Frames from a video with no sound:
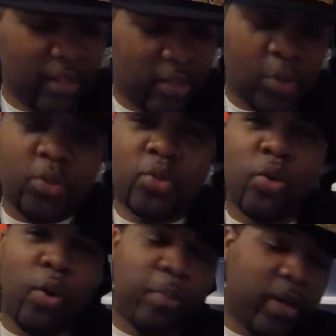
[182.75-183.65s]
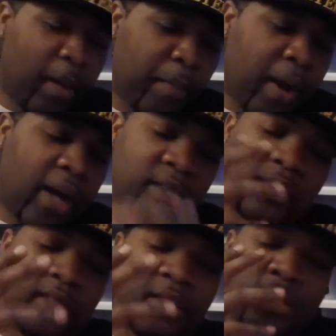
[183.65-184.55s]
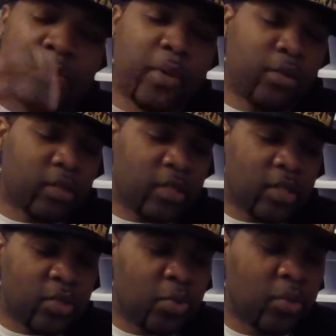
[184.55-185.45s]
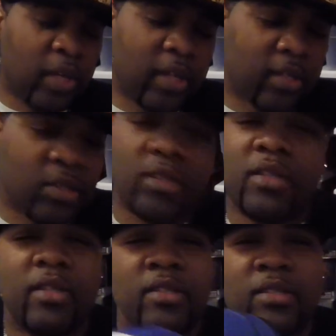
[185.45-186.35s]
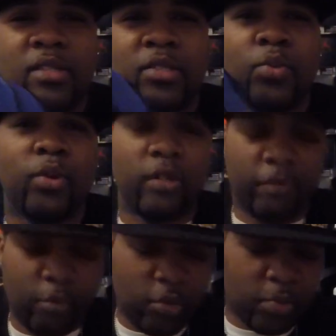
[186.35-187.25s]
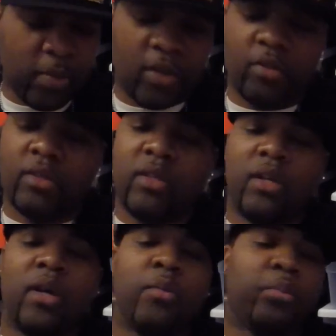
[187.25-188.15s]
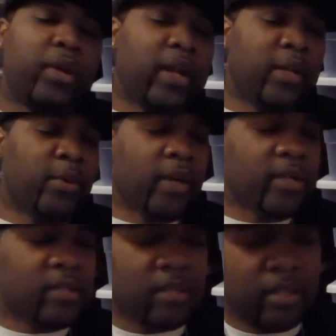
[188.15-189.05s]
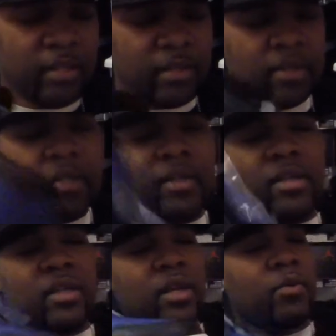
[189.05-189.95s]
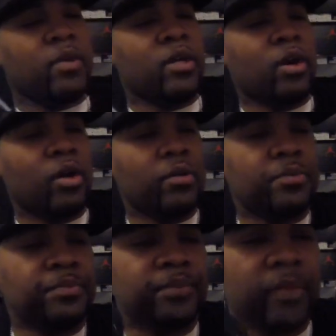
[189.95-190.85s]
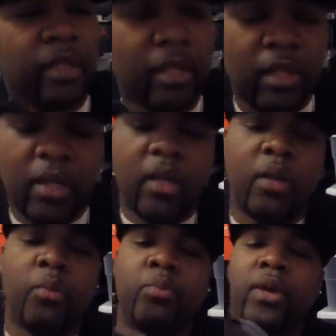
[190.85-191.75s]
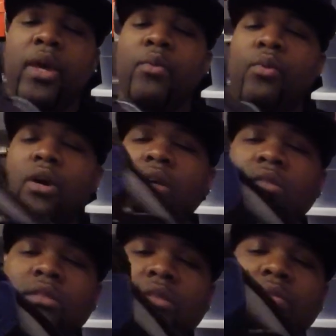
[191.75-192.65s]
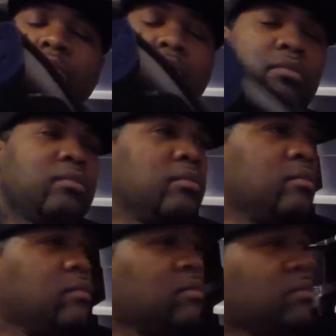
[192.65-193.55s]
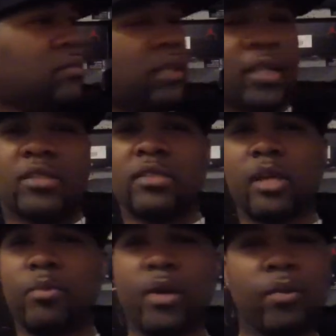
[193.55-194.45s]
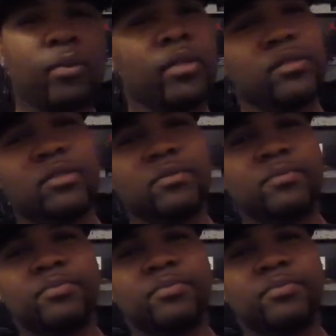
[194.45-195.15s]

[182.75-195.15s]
As soon as you open that box and the smell just hits you, like such a wonderful smell. But anyways, here we go. Band one. Did I just say band ones?